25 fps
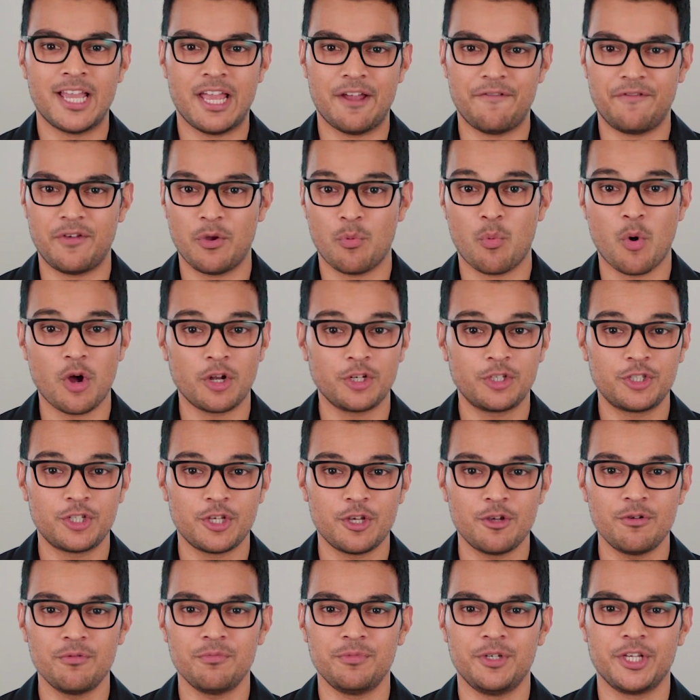If you want
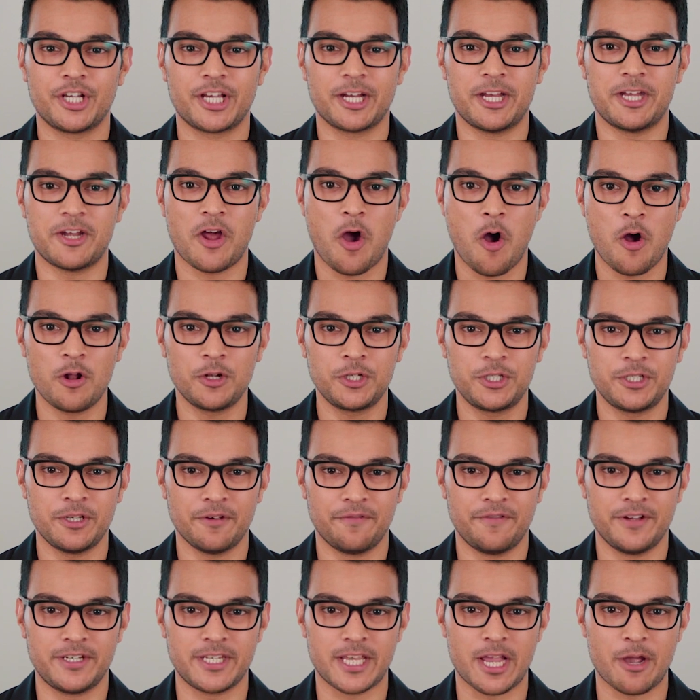to, you can enhance your
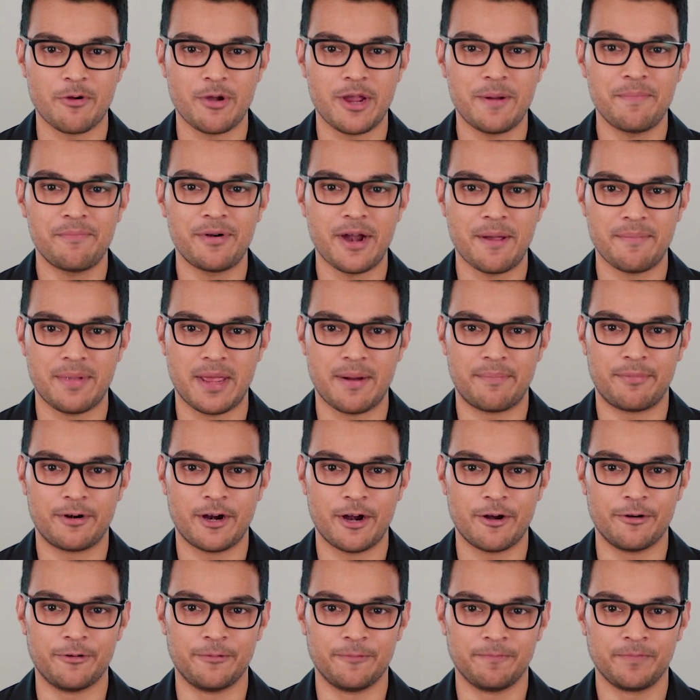video in Premiere
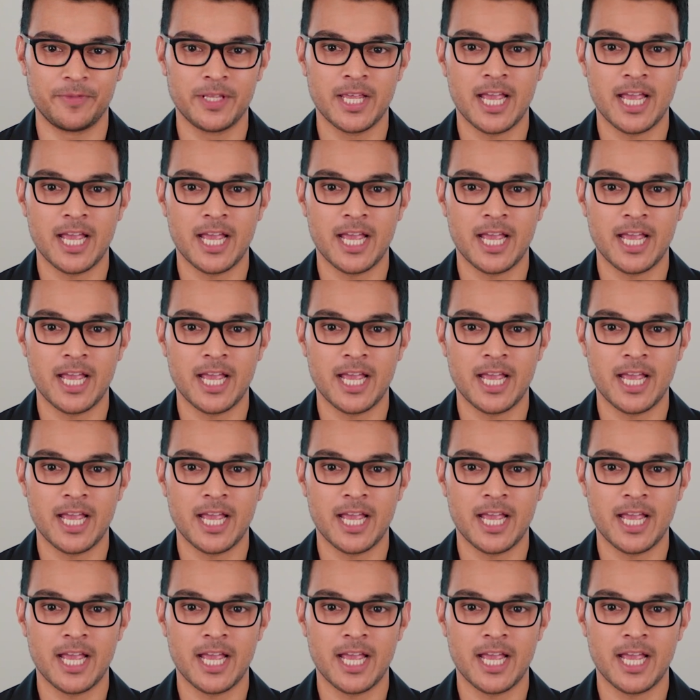Pro,